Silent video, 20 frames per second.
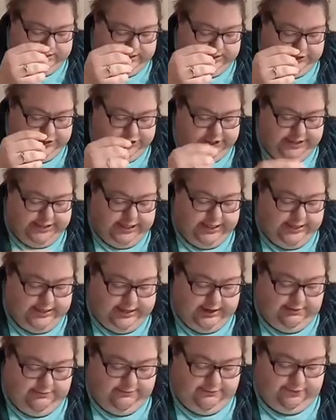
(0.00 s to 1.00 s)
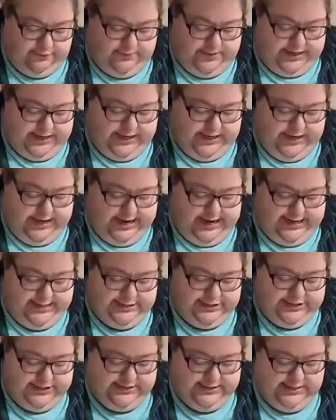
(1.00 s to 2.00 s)
She cut it out for me, and
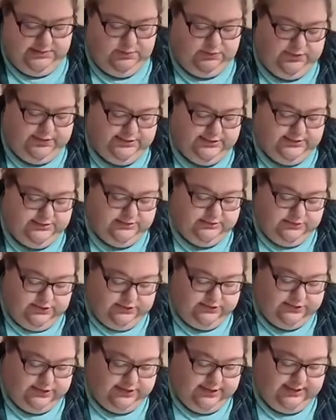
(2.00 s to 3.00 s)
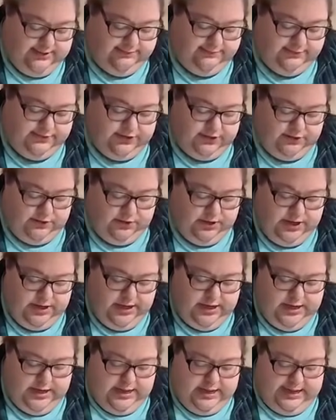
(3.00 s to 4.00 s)
she said, well, this is close enough, so
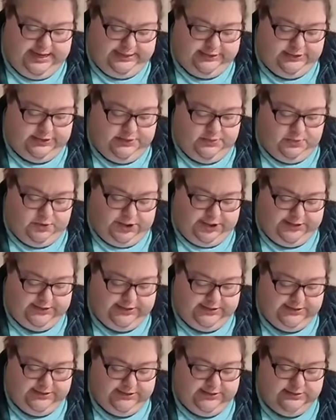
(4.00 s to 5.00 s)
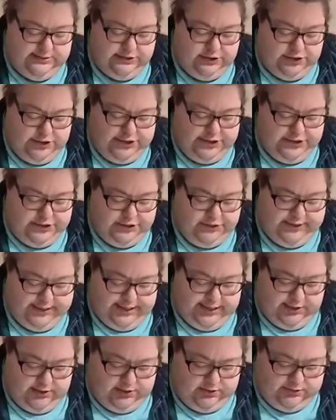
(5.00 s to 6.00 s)
it should work. This is 32
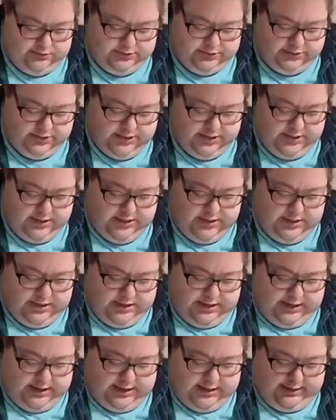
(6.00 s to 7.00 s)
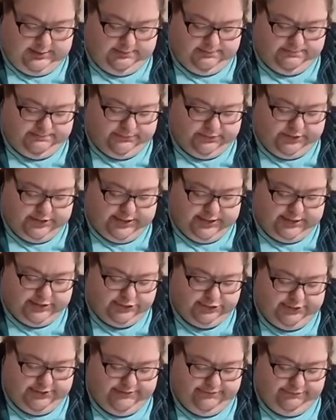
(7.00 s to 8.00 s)
count
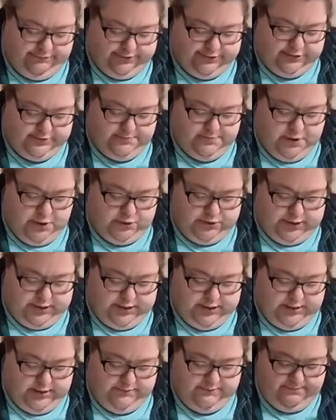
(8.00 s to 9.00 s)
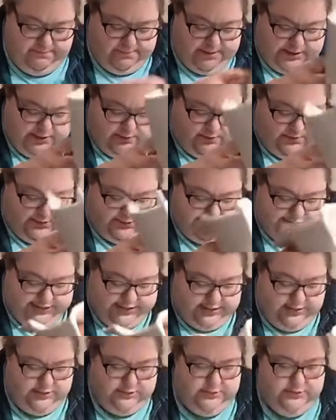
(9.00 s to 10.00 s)
Country French Mocha by
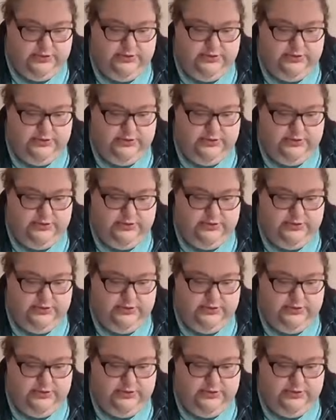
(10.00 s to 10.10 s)
Witchy.